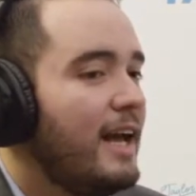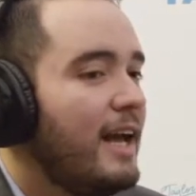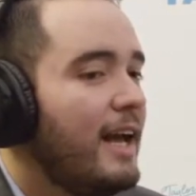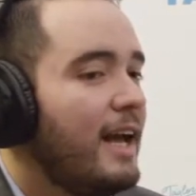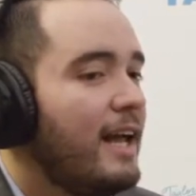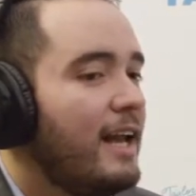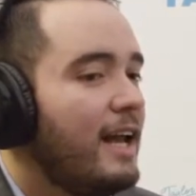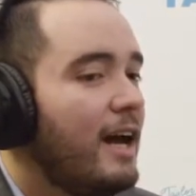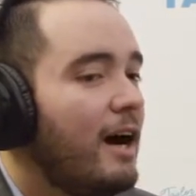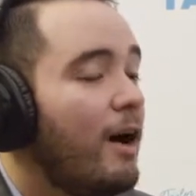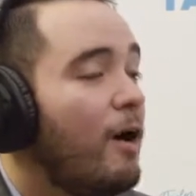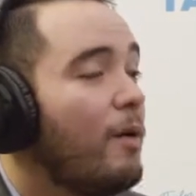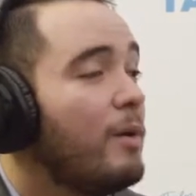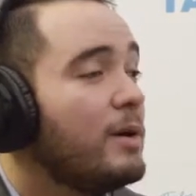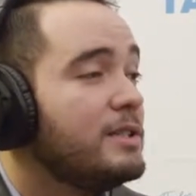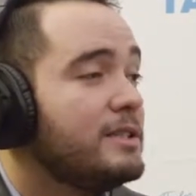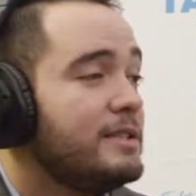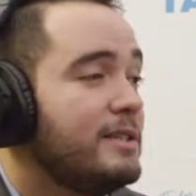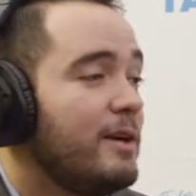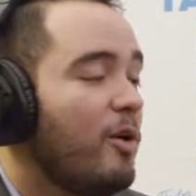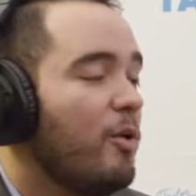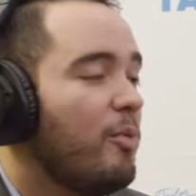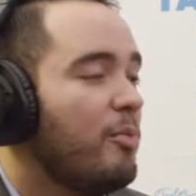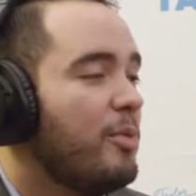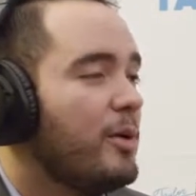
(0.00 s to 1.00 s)
And I always
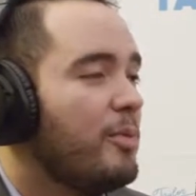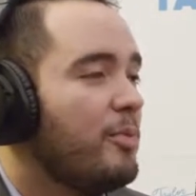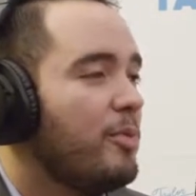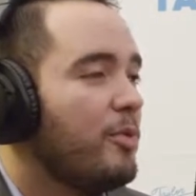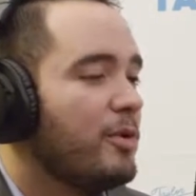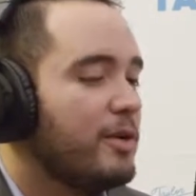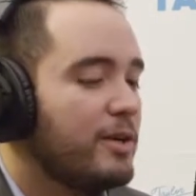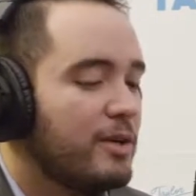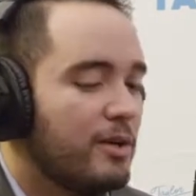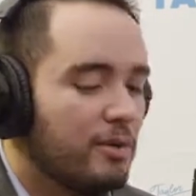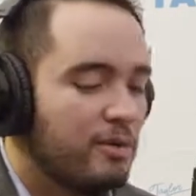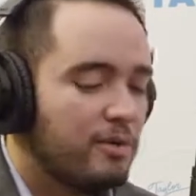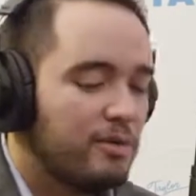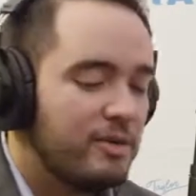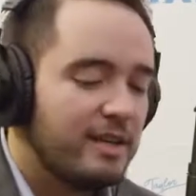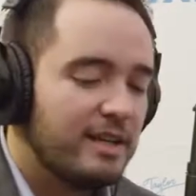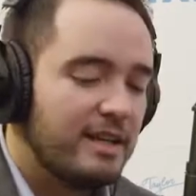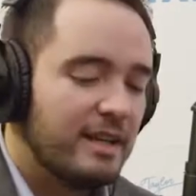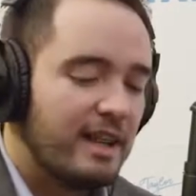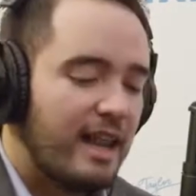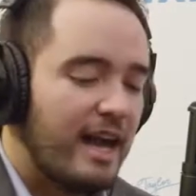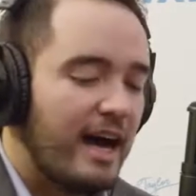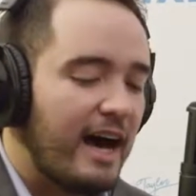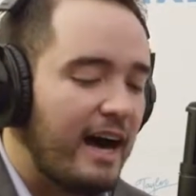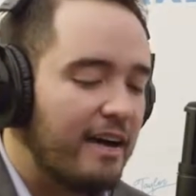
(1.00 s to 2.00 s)
tell people, in
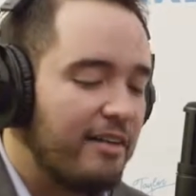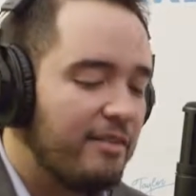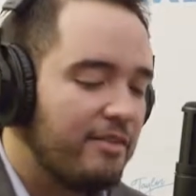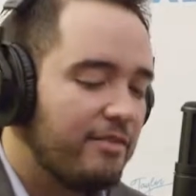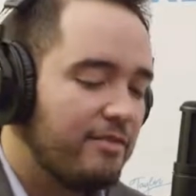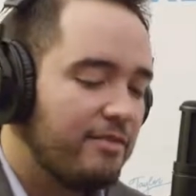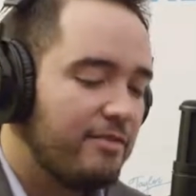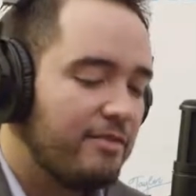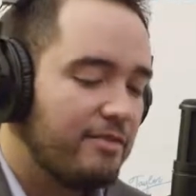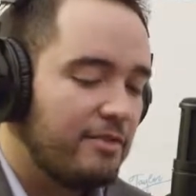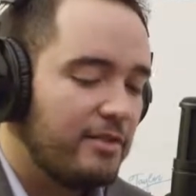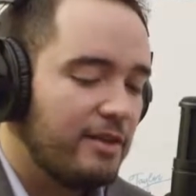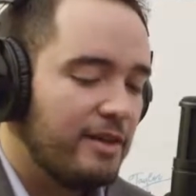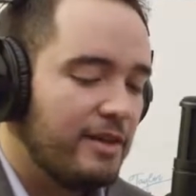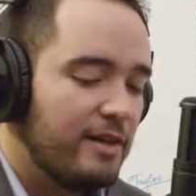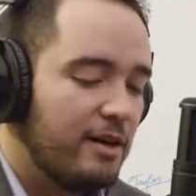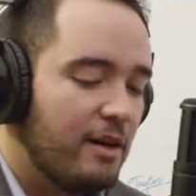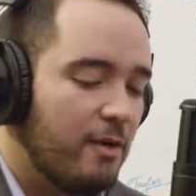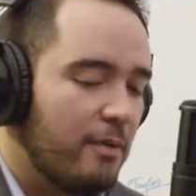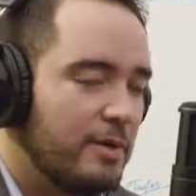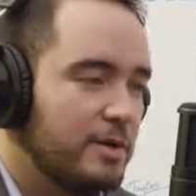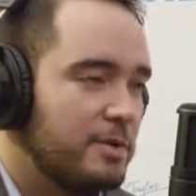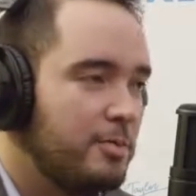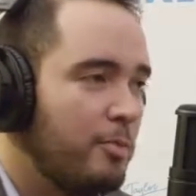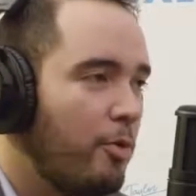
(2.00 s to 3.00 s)
life, you can
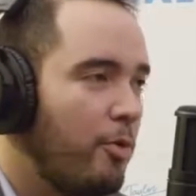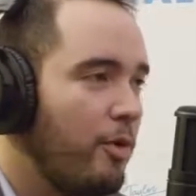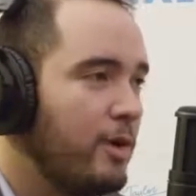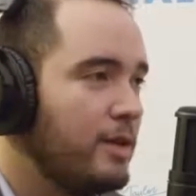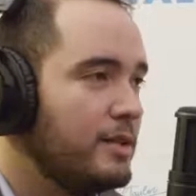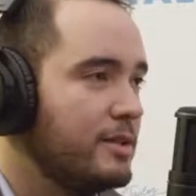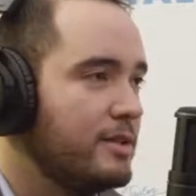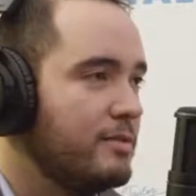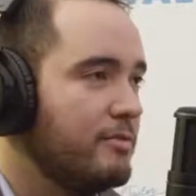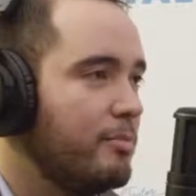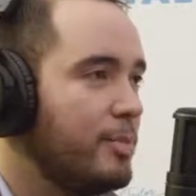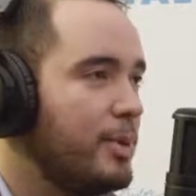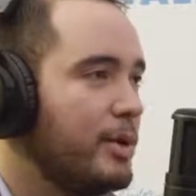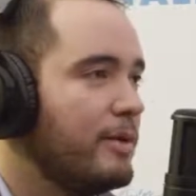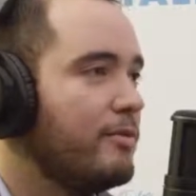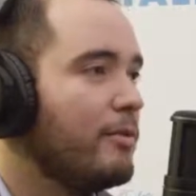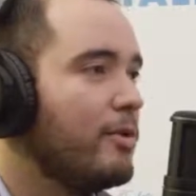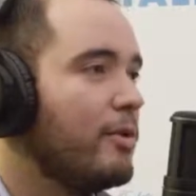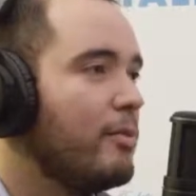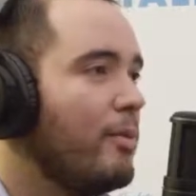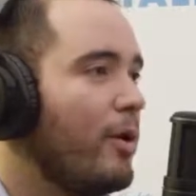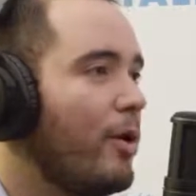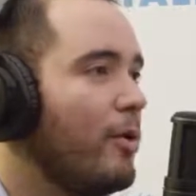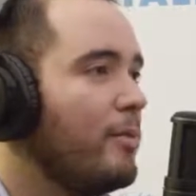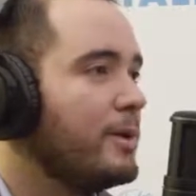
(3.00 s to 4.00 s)
always point to
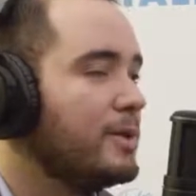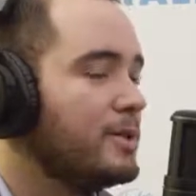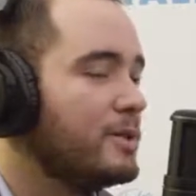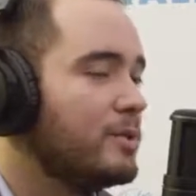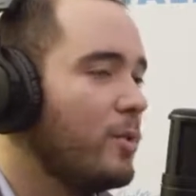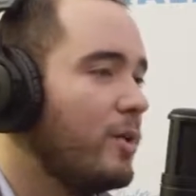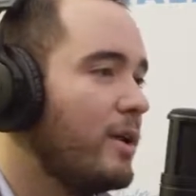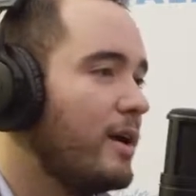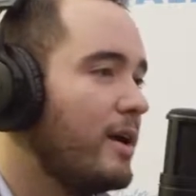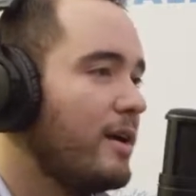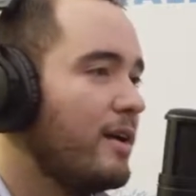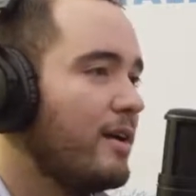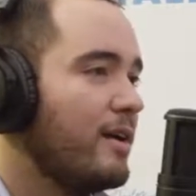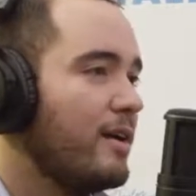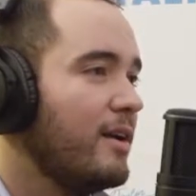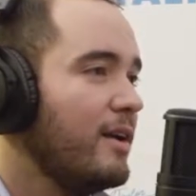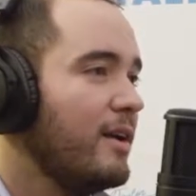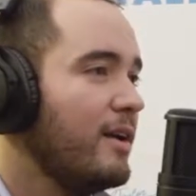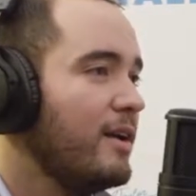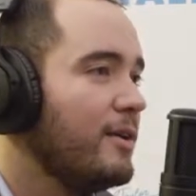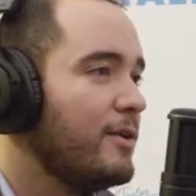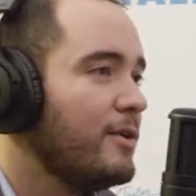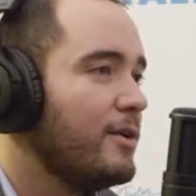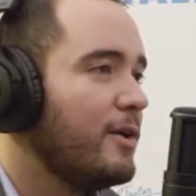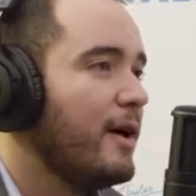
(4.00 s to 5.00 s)
pivotal moments where
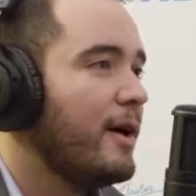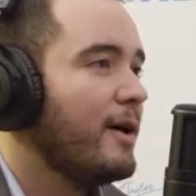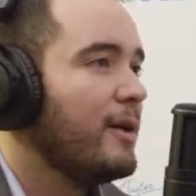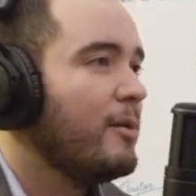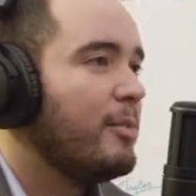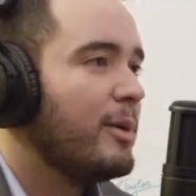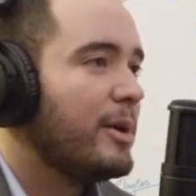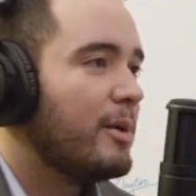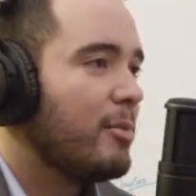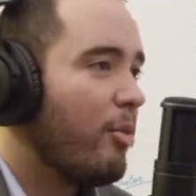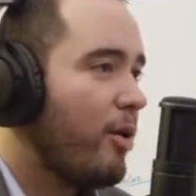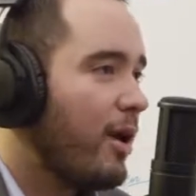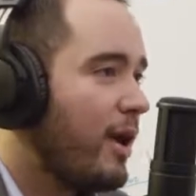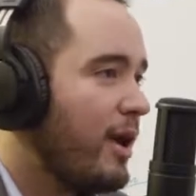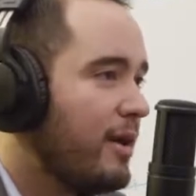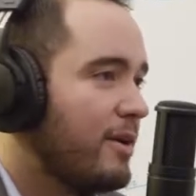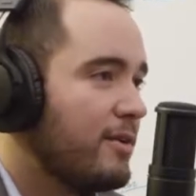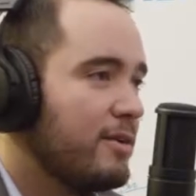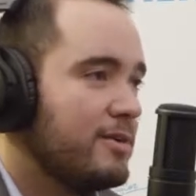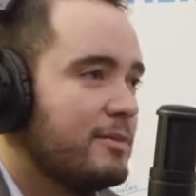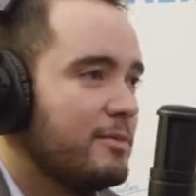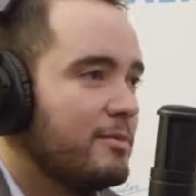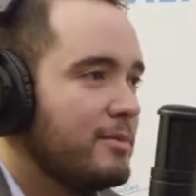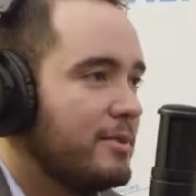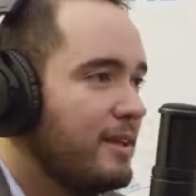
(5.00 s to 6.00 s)
you caught a big break
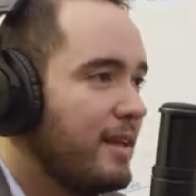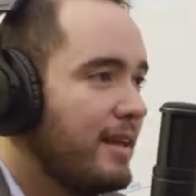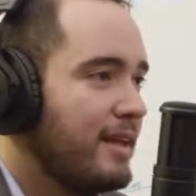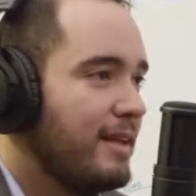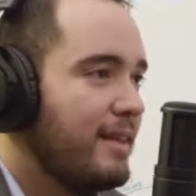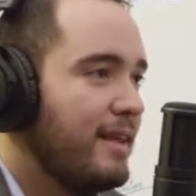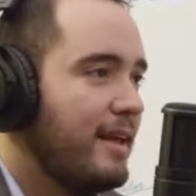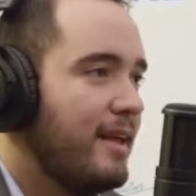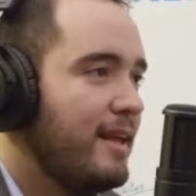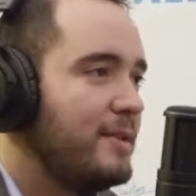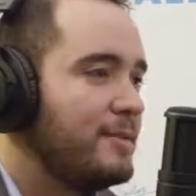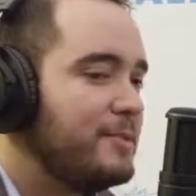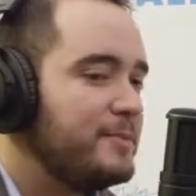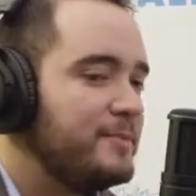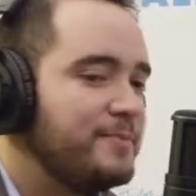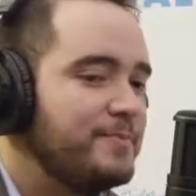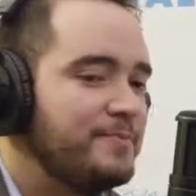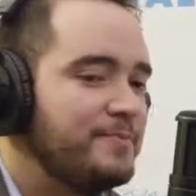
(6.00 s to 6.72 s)
or something like that.